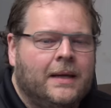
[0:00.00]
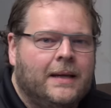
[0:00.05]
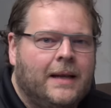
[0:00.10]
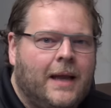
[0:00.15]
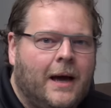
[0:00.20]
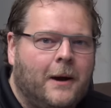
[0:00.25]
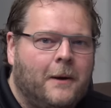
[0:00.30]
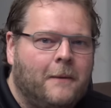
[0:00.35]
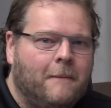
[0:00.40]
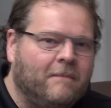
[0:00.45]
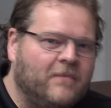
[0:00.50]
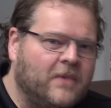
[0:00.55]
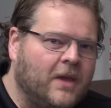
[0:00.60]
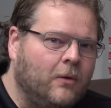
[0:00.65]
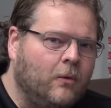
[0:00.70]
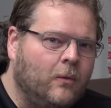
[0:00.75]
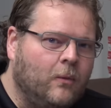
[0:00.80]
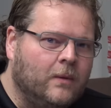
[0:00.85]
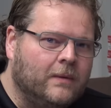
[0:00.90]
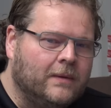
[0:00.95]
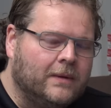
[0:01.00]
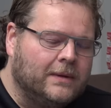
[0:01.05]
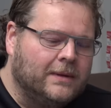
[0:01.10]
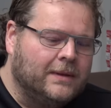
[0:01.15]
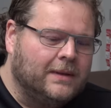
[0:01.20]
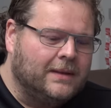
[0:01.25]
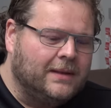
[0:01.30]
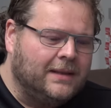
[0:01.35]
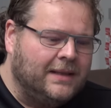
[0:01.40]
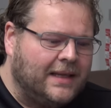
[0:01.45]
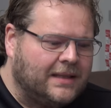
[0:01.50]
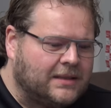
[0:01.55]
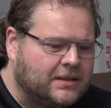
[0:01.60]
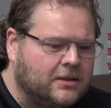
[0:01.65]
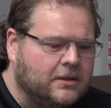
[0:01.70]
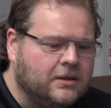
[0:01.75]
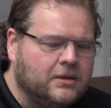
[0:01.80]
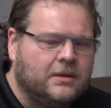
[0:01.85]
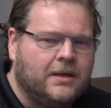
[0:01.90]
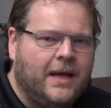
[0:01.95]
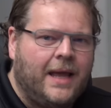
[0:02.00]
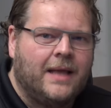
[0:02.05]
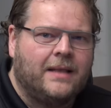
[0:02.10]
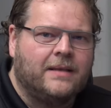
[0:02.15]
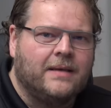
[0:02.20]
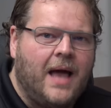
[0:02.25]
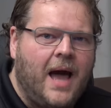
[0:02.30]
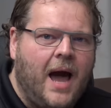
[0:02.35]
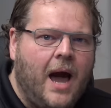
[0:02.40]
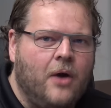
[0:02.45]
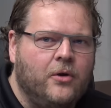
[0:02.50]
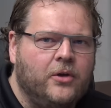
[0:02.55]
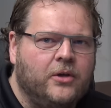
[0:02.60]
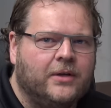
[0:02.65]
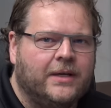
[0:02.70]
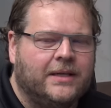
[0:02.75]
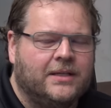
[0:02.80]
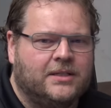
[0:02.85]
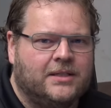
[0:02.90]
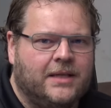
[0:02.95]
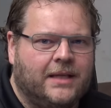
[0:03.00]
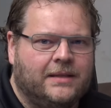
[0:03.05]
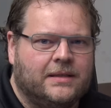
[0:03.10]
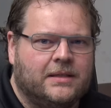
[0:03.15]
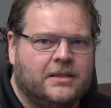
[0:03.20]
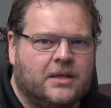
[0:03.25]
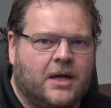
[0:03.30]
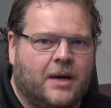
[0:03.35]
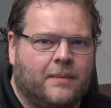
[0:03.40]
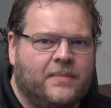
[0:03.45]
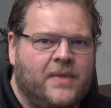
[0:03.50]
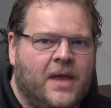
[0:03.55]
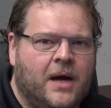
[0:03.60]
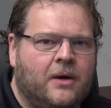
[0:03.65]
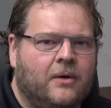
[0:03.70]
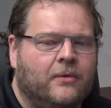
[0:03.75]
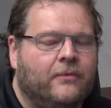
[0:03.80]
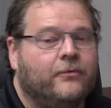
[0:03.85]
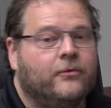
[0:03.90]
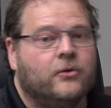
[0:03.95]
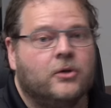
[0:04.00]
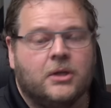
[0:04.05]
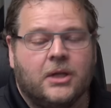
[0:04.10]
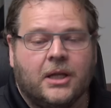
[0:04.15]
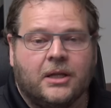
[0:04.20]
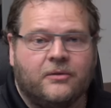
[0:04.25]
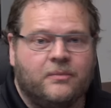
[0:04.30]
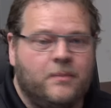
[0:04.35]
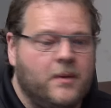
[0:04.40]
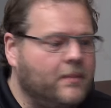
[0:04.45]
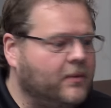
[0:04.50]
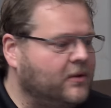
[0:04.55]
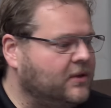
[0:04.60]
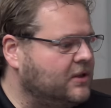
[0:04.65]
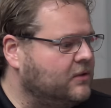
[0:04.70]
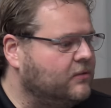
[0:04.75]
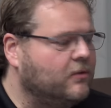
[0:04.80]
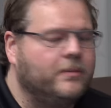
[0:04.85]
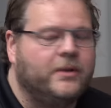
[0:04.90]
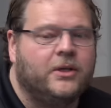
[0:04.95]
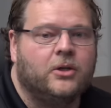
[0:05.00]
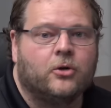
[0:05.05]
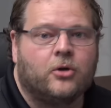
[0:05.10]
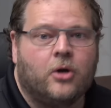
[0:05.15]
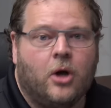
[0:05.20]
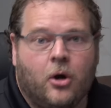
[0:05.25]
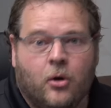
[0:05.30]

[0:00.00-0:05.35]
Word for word: Now, let's look at how you can set this up. Now, for a lot of people, this will be your